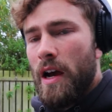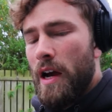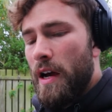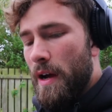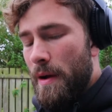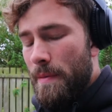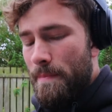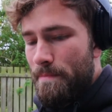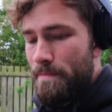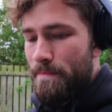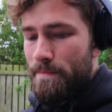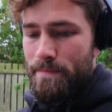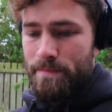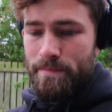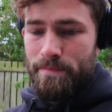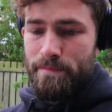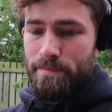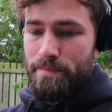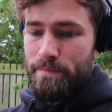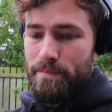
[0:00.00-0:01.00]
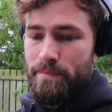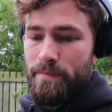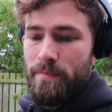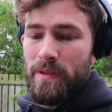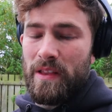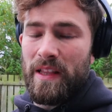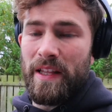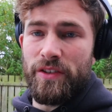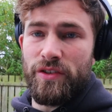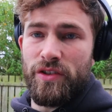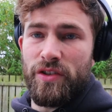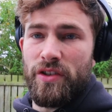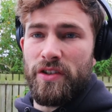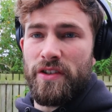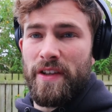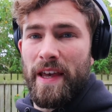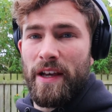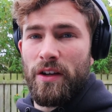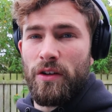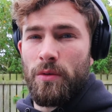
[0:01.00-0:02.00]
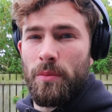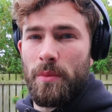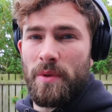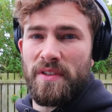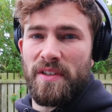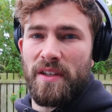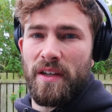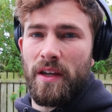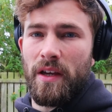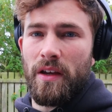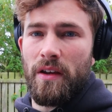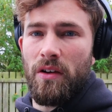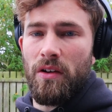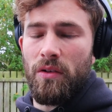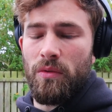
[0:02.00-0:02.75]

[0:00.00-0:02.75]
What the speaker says: I'm literally just incrementing it